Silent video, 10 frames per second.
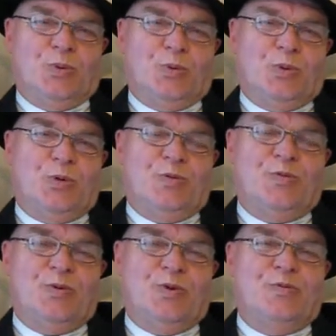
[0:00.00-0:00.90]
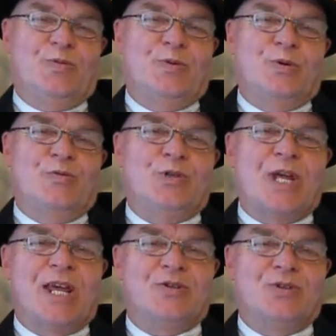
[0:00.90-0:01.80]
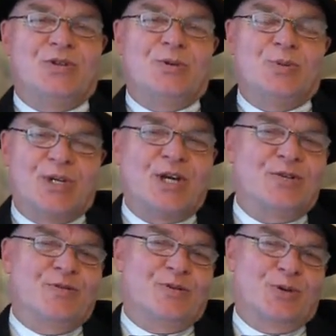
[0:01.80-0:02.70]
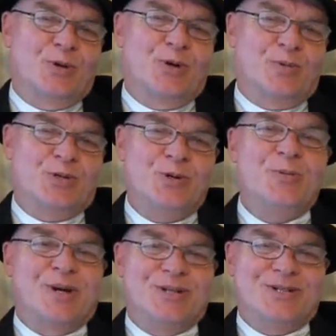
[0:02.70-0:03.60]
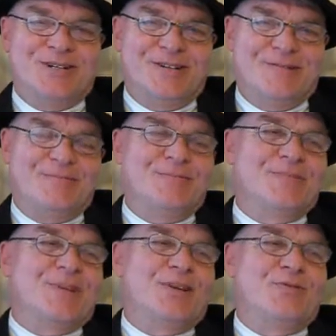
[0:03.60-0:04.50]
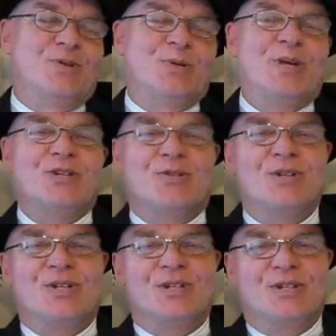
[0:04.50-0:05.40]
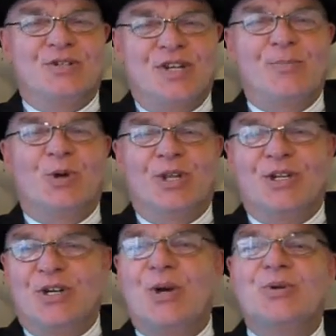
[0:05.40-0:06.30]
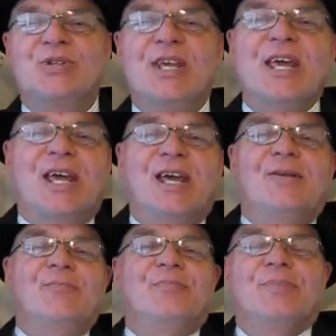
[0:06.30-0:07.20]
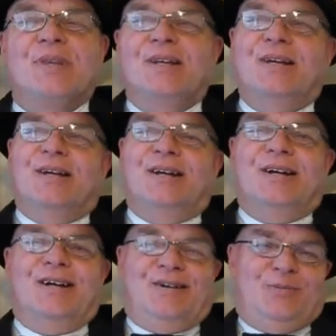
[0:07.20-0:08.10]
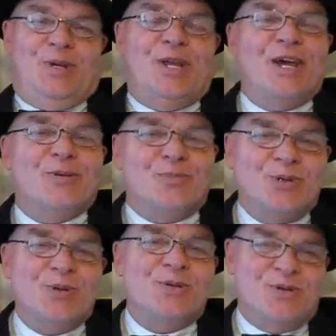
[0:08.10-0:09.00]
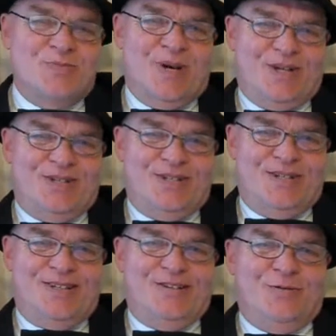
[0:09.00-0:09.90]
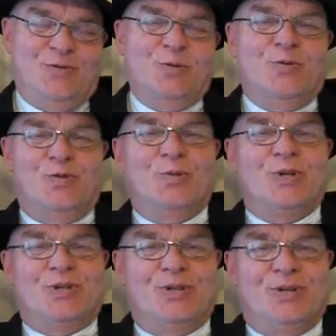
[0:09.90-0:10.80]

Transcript: if you tax the productive economy too much, if you step on their toes there, they can't produce as much, for which